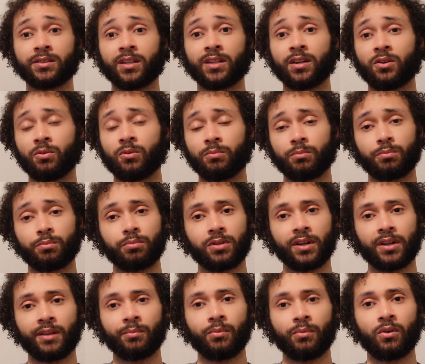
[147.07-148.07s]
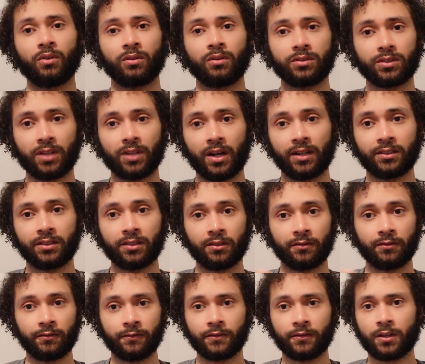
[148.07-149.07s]
They don't play both sides
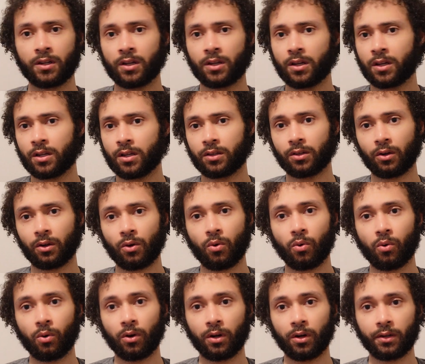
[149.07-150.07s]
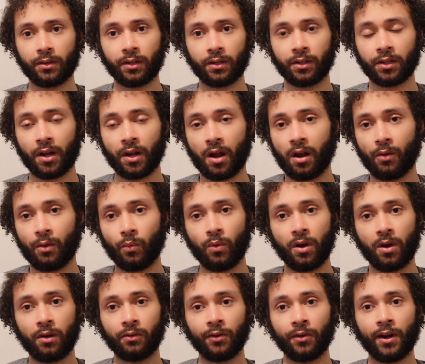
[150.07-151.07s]
of the court. They're not
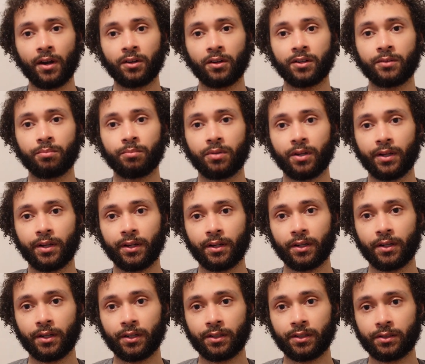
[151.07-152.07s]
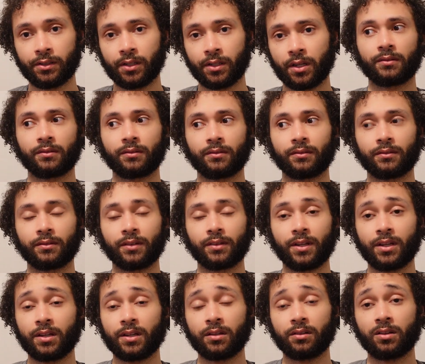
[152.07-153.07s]
well-rounded players.
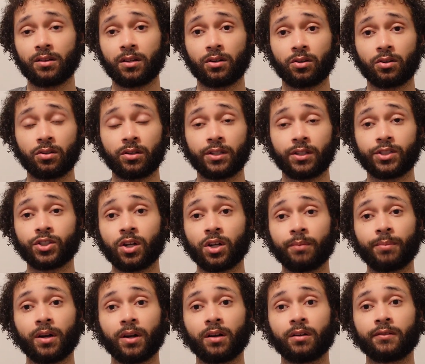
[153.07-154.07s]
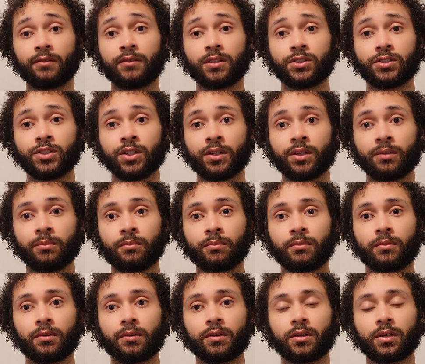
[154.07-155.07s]
He can literally jump out of the gym.
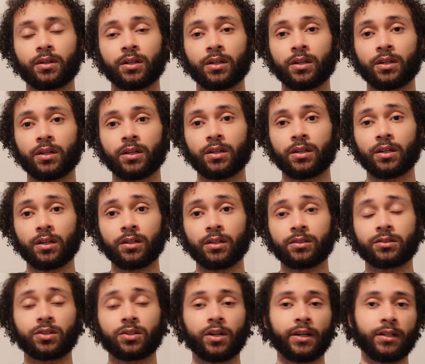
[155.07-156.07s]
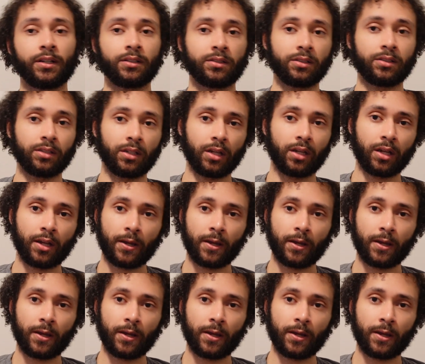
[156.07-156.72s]
It's crazy.